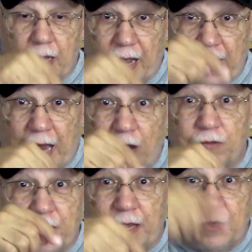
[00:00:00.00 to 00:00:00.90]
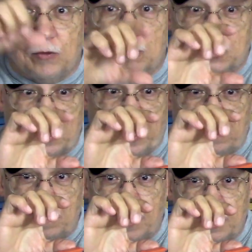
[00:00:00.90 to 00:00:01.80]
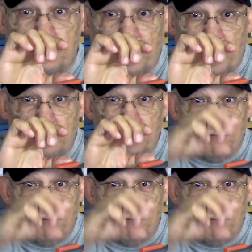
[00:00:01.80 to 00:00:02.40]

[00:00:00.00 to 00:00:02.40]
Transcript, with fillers: Allow the ink to sit at the bottom.